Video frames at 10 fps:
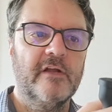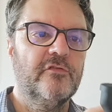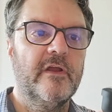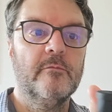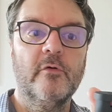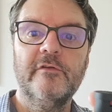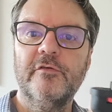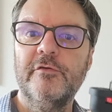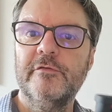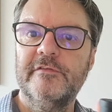Actually, I'm going
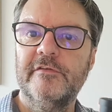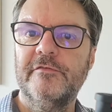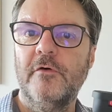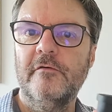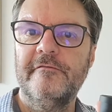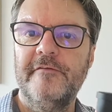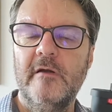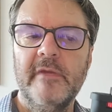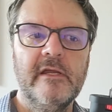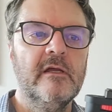to use this for
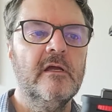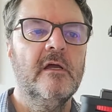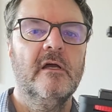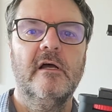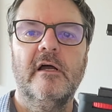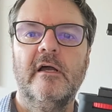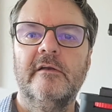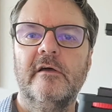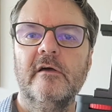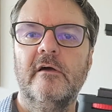filming
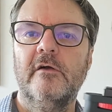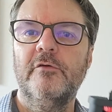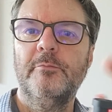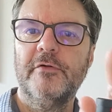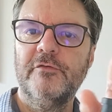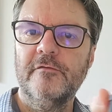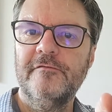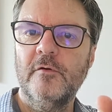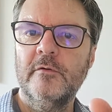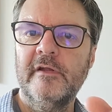and uh, you put your
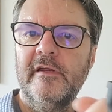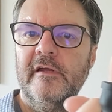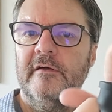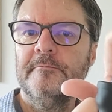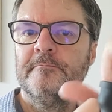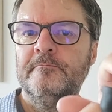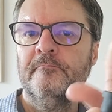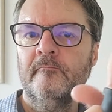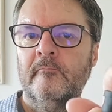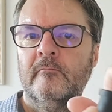phone here
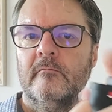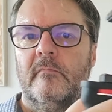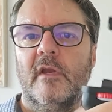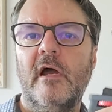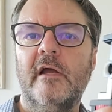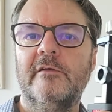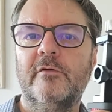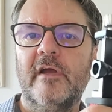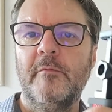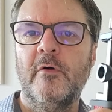and the
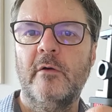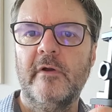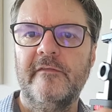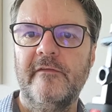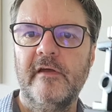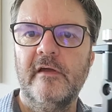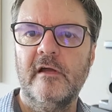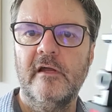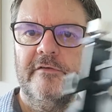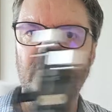camera right there
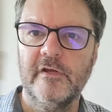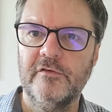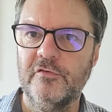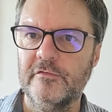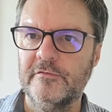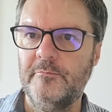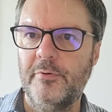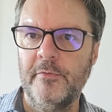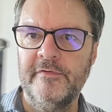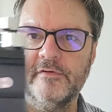and you can just
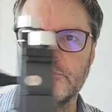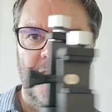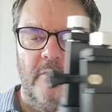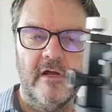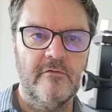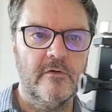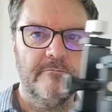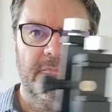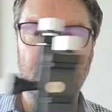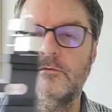point it to wherever,
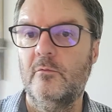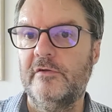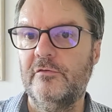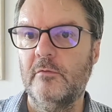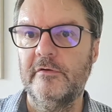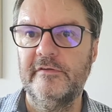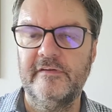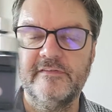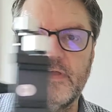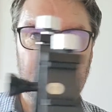you know, what you want to
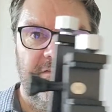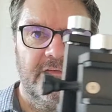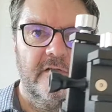detect.